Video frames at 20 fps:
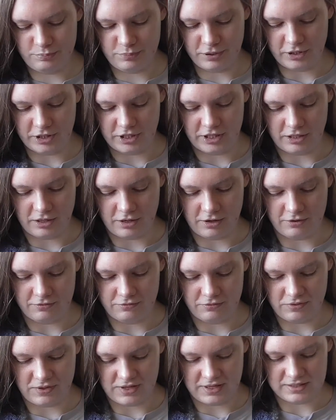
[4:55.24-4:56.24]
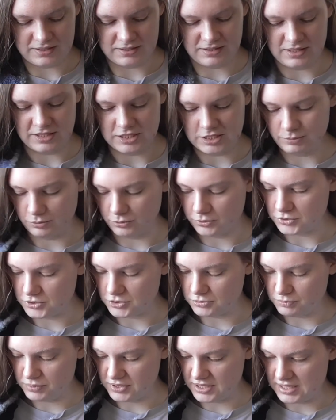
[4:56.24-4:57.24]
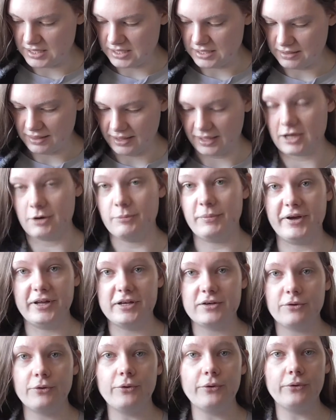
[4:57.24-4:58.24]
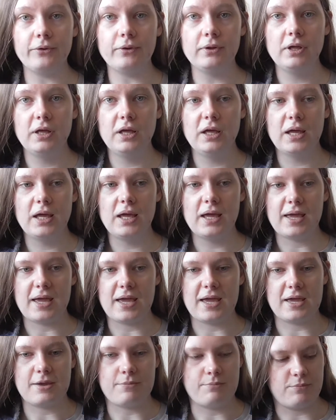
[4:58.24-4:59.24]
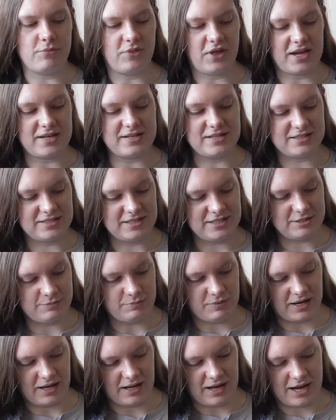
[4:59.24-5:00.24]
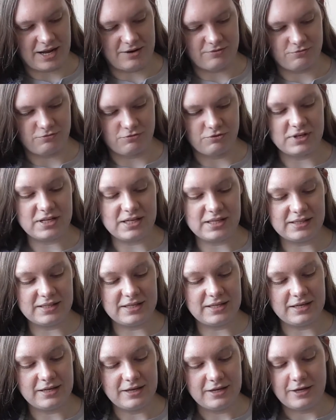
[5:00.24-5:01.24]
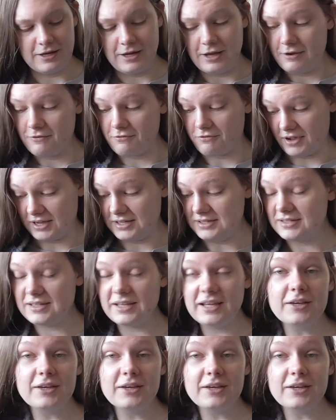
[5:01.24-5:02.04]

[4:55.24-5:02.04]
part of this that is supposed to be like a buttonhole um, that I knitted, but I can't really find